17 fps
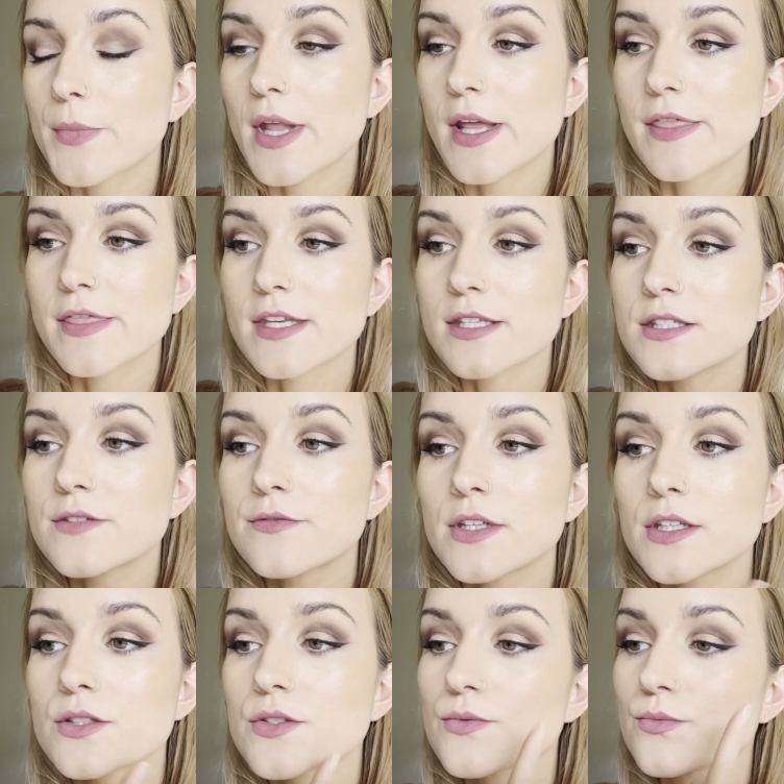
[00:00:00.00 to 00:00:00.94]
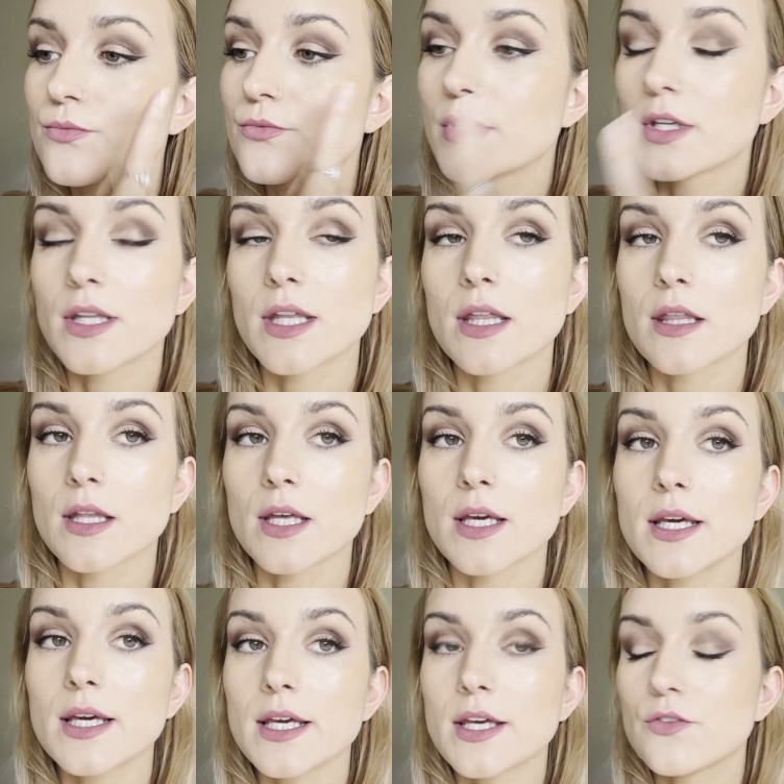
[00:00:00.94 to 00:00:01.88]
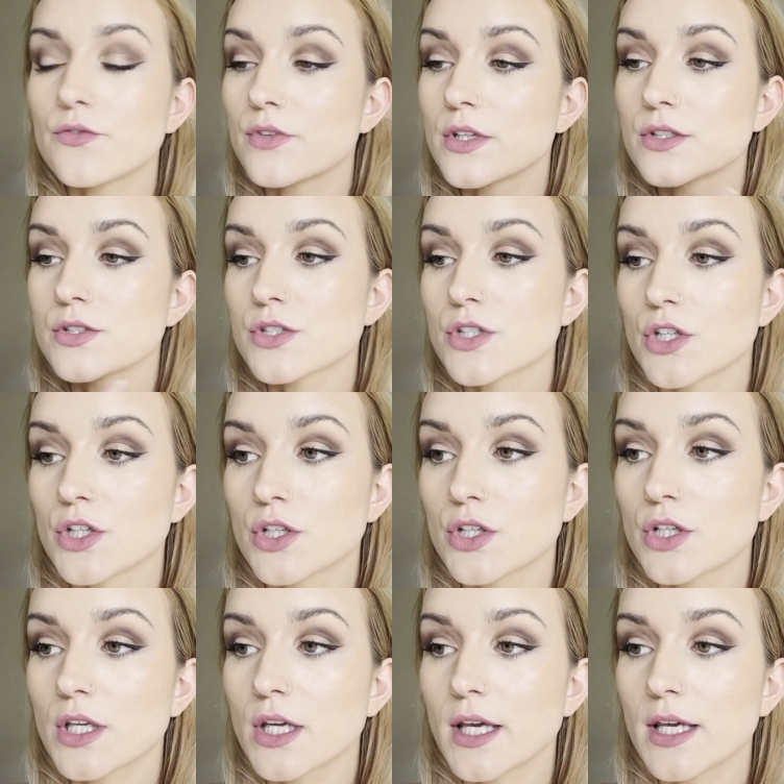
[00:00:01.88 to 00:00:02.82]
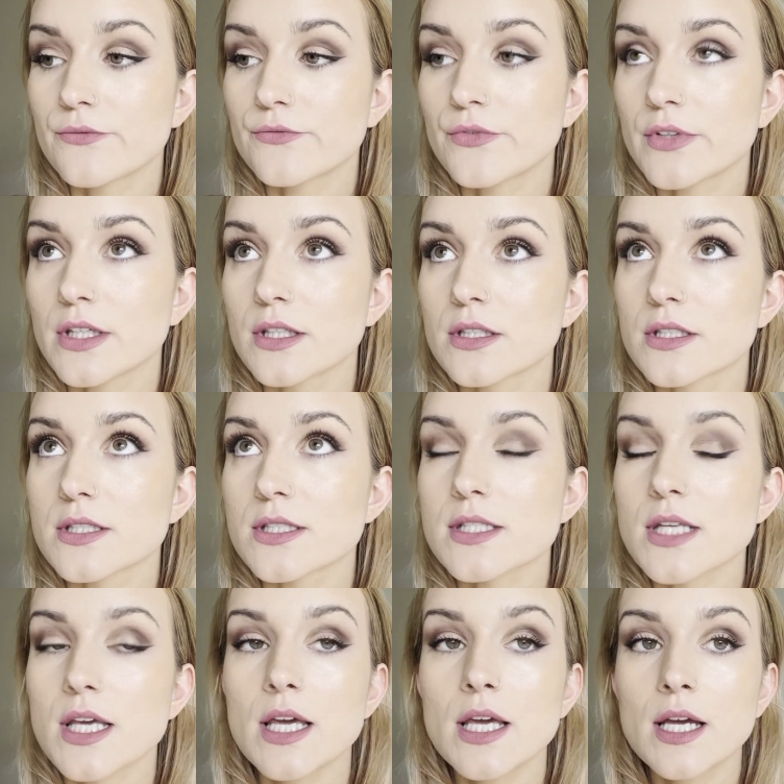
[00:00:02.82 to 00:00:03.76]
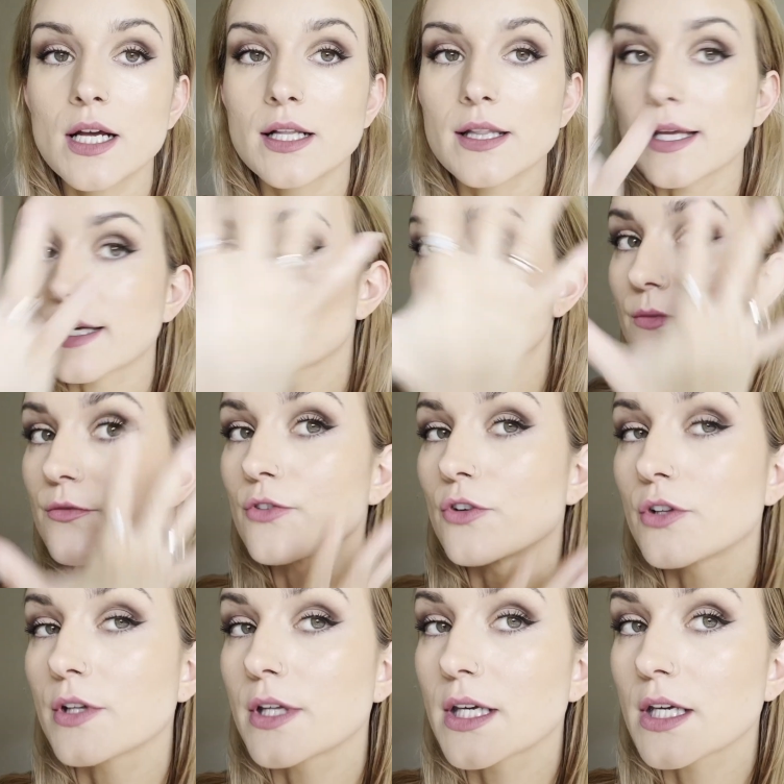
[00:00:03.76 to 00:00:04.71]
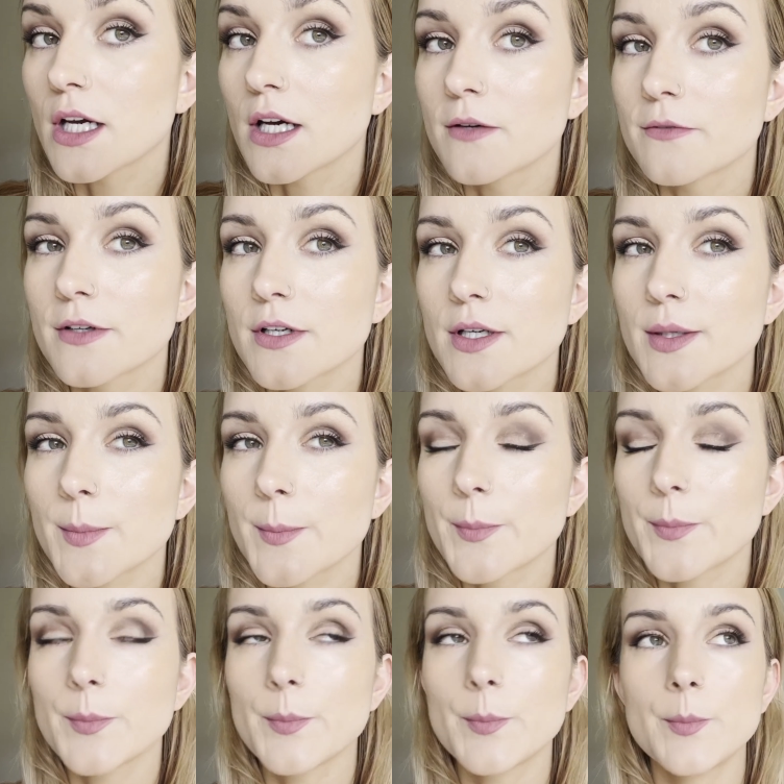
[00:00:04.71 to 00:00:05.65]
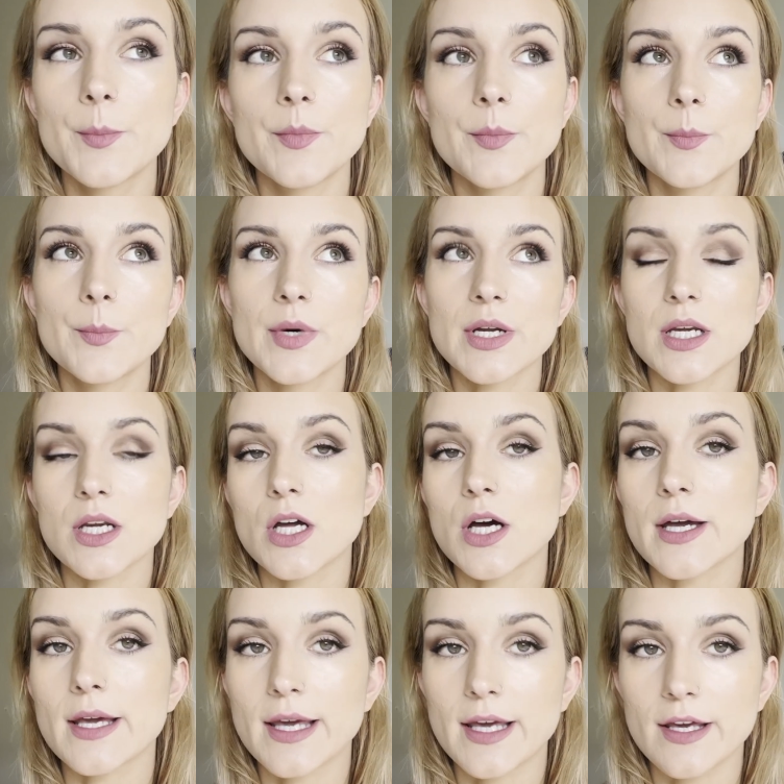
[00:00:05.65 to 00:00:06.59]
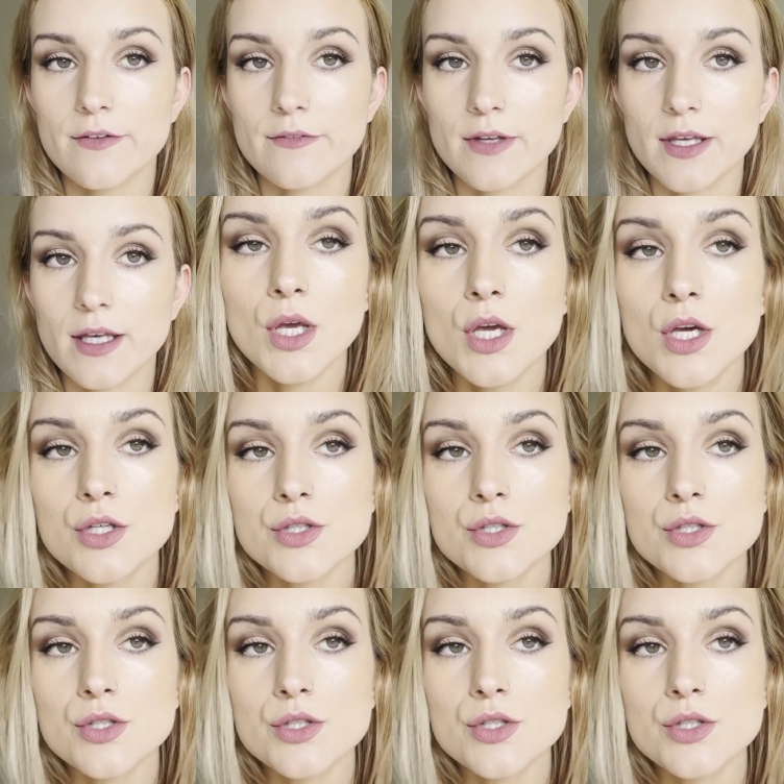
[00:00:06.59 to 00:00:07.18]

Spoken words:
This feels really light, it feels good, it feels like I'm fully covered, but not heavy.